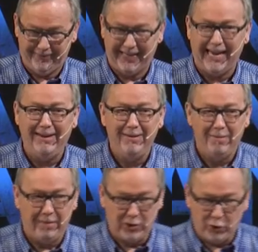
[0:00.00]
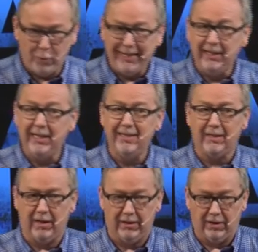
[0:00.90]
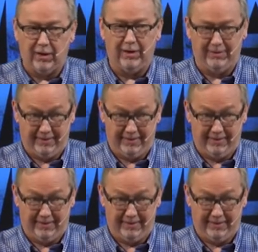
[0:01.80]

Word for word: Okay? Make sure you read the inside of the card.